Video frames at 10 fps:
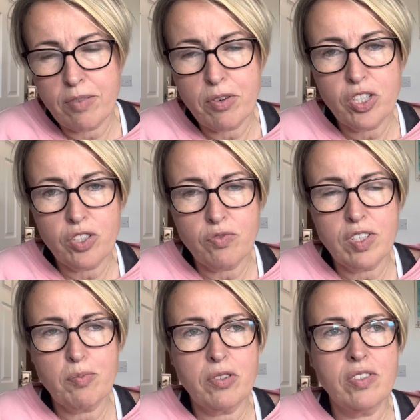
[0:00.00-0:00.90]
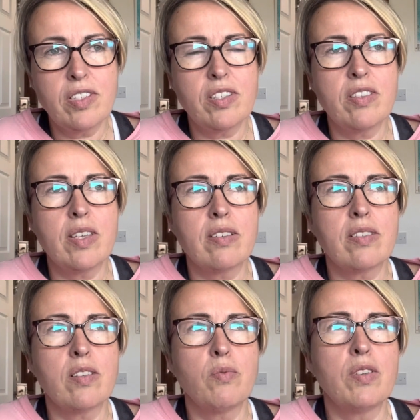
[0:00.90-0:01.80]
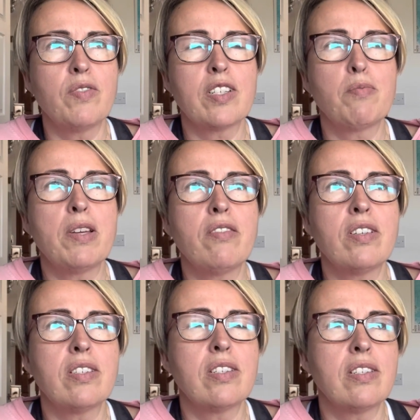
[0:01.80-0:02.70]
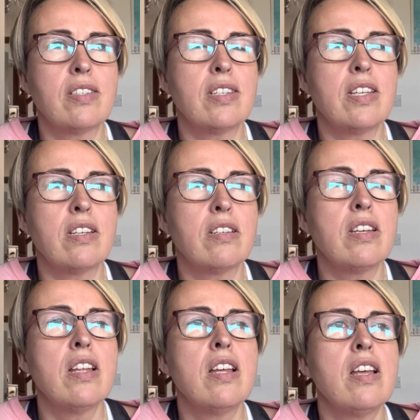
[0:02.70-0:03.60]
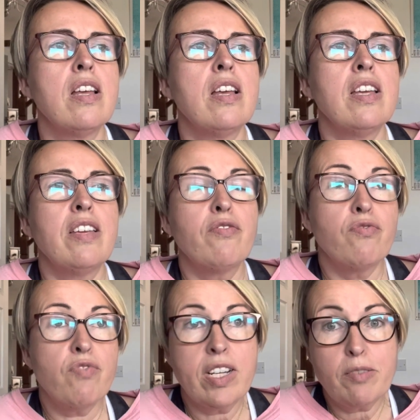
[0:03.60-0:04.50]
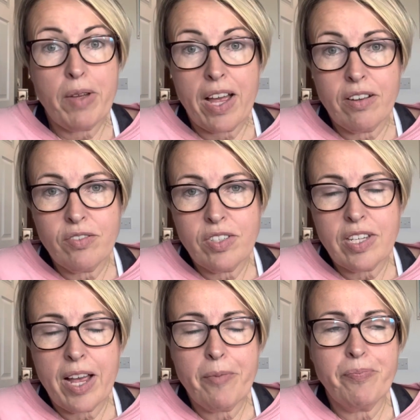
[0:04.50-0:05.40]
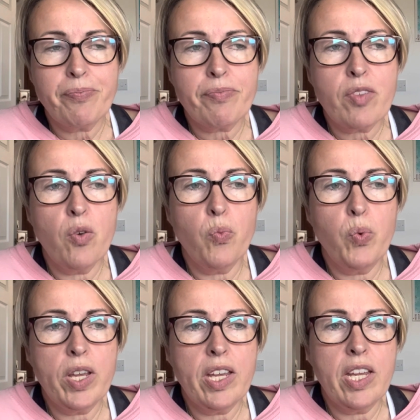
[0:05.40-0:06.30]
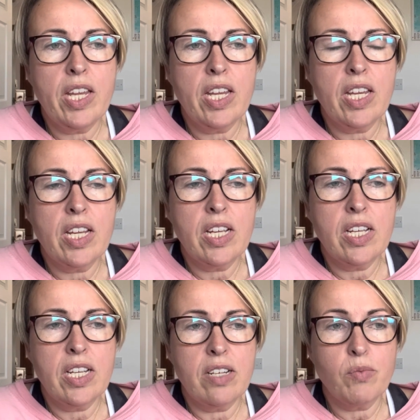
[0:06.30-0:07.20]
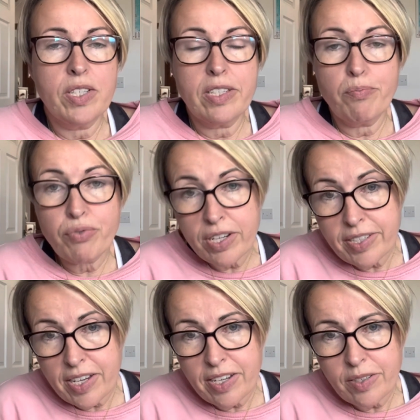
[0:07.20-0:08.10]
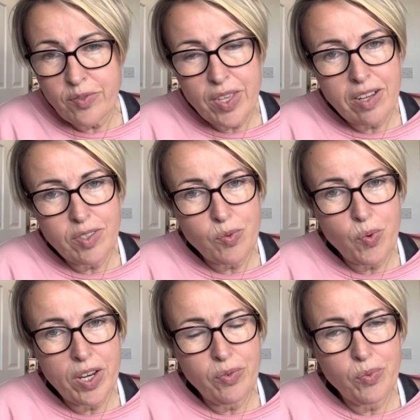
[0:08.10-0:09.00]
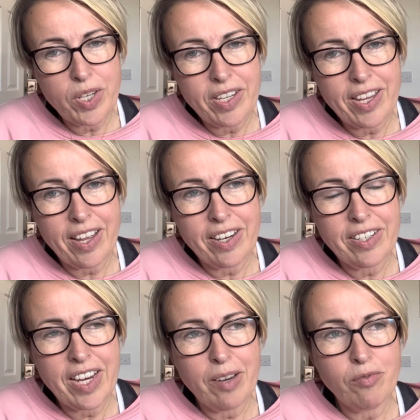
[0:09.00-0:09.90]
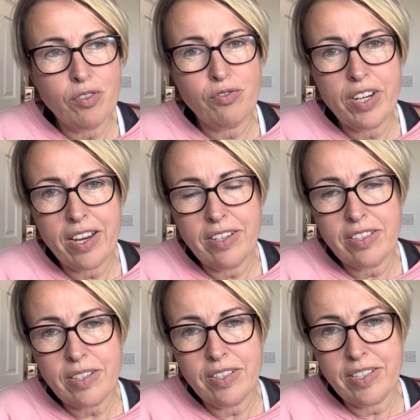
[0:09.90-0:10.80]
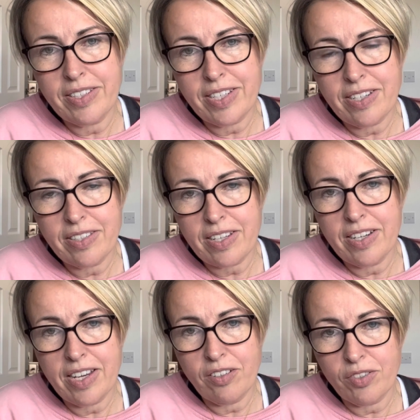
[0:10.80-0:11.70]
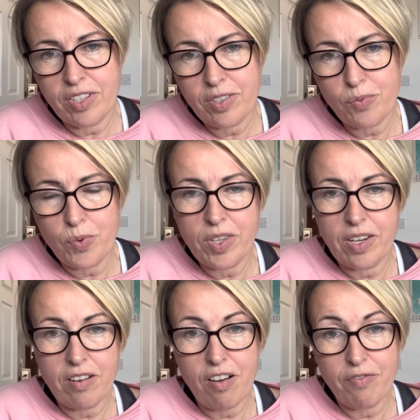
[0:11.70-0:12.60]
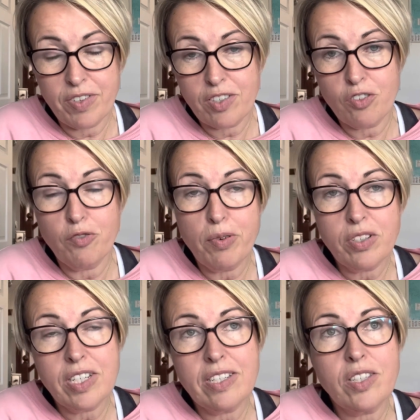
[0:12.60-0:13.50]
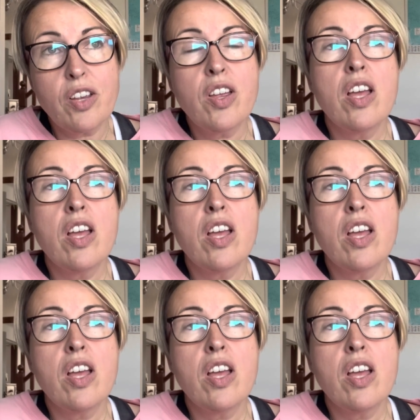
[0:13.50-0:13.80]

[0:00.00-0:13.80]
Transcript: emotional responses to things that we've experienced and seen and even read about, we suppress it, that's when we can create disease and illness within our physical bodies. So